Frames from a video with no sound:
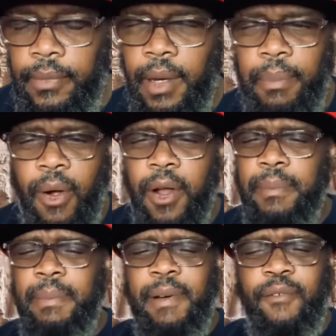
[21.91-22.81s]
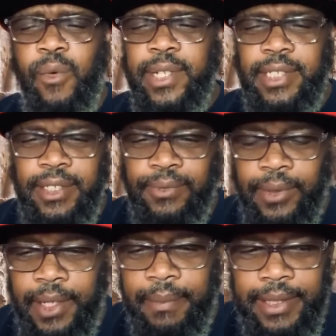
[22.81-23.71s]
Pardon me, my voice is really
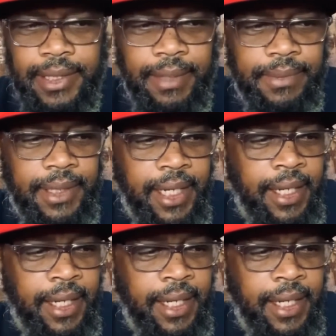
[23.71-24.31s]
messed up today.